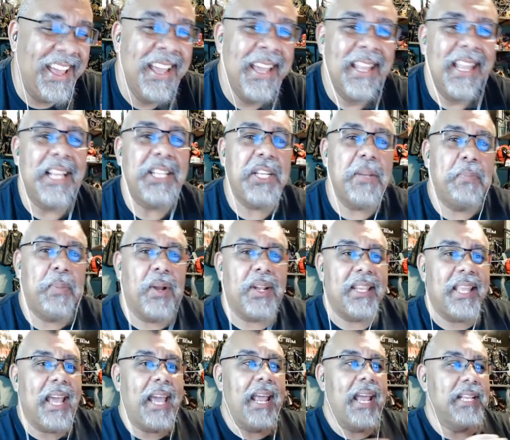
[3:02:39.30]
They should put
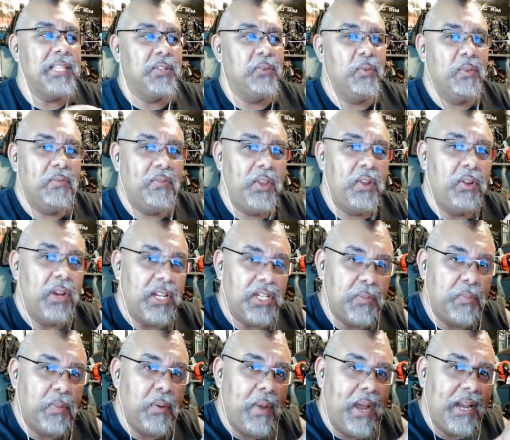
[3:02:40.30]
that as a review. They should
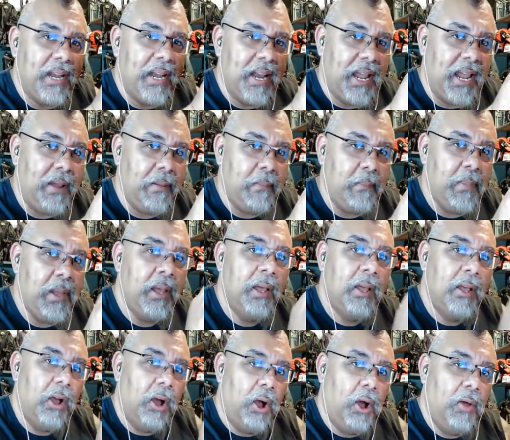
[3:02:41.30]
put my name
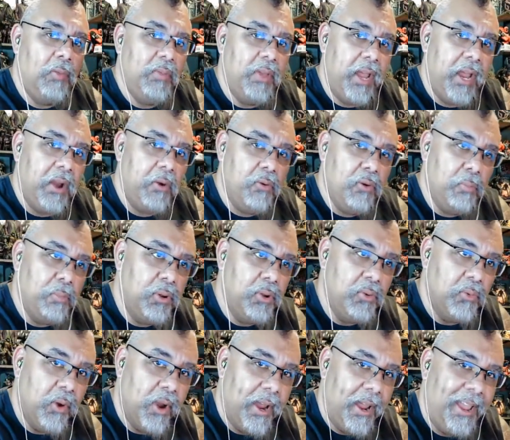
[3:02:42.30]
on the Arrow
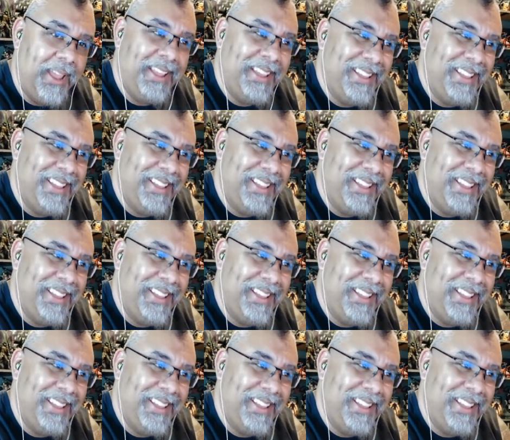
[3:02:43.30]
Blu-ray.